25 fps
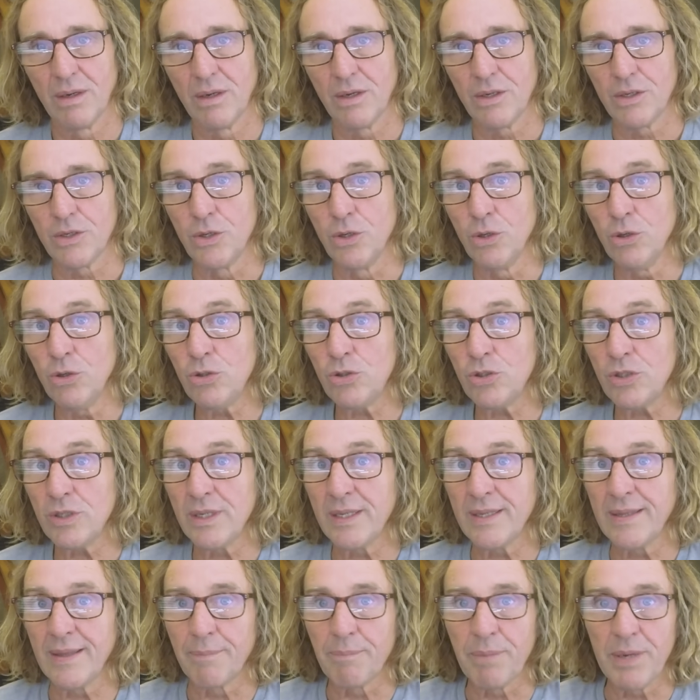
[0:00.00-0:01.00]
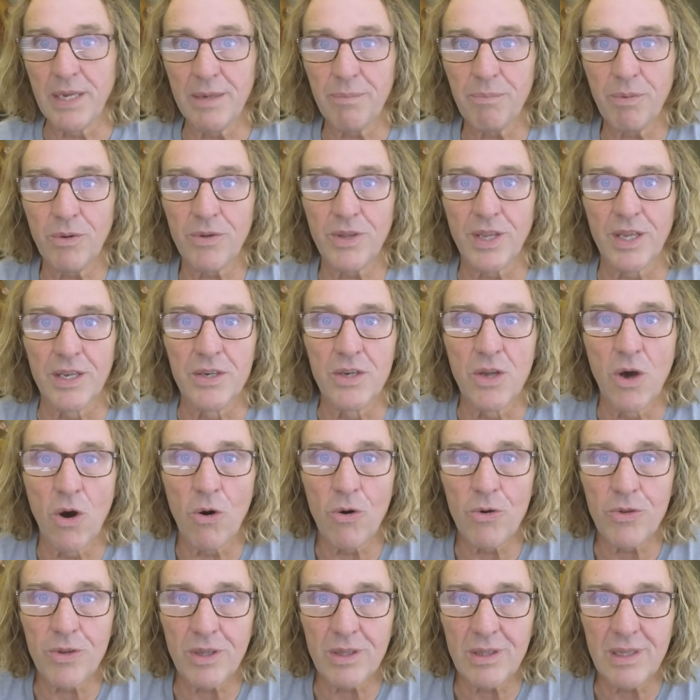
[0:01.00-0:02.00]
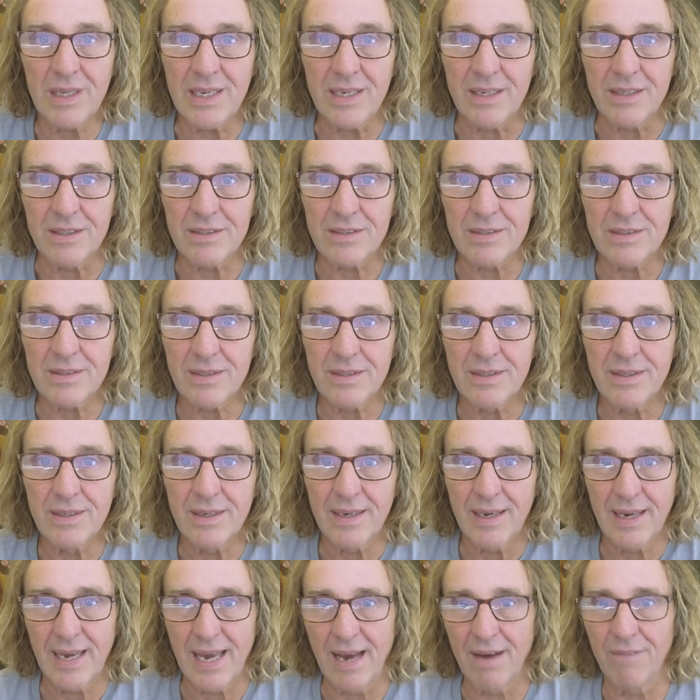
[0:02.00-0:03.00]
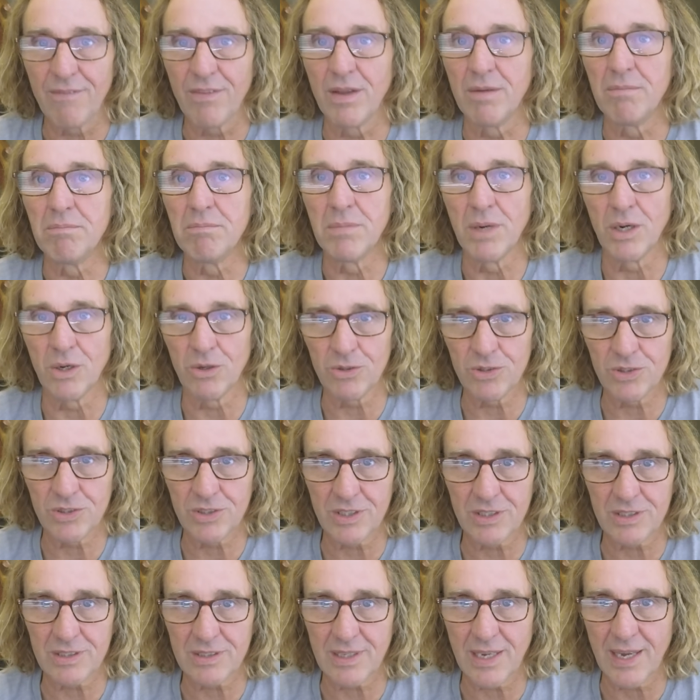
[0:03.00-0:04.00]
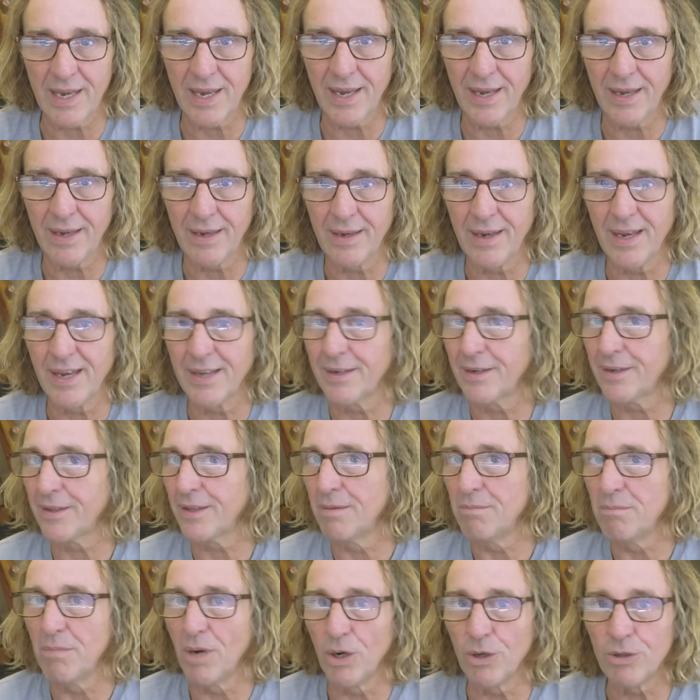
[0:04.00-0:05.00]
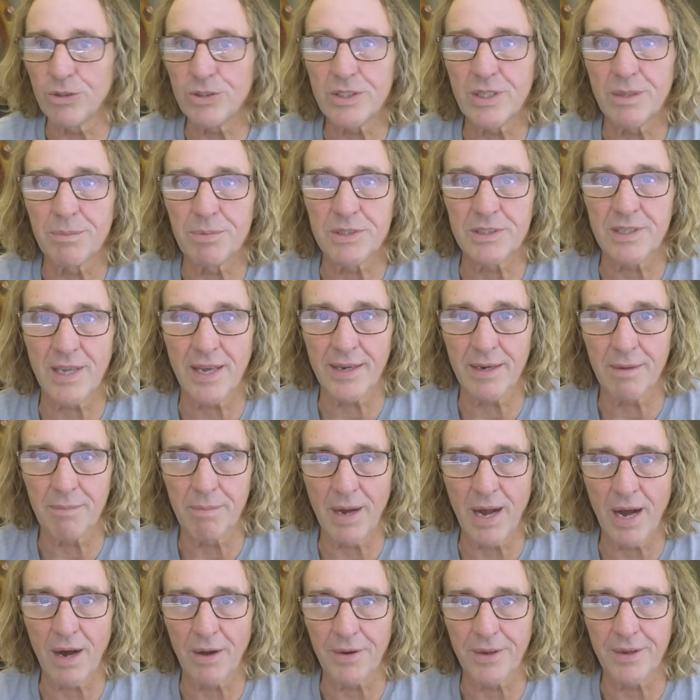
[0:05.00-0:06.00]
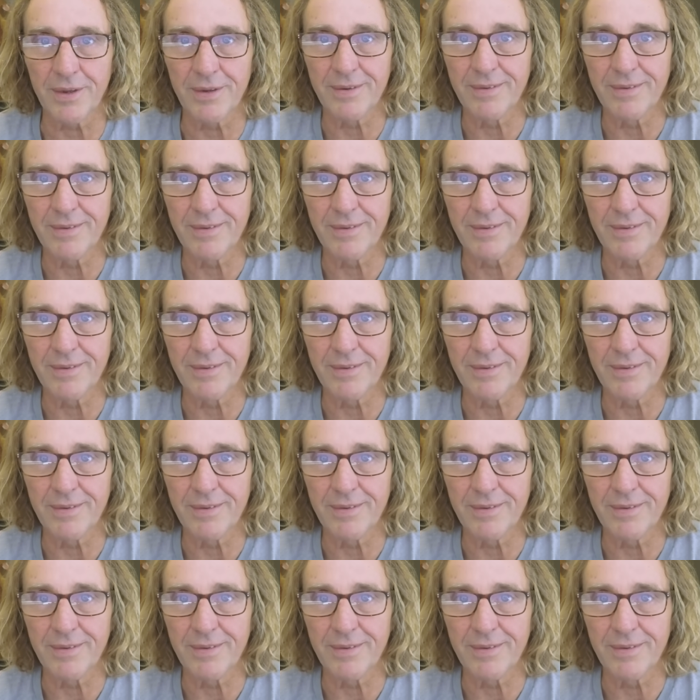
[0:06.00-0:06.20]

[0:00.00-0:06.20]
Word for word: Usually the people that know the least have the most to say and are the most upset about it.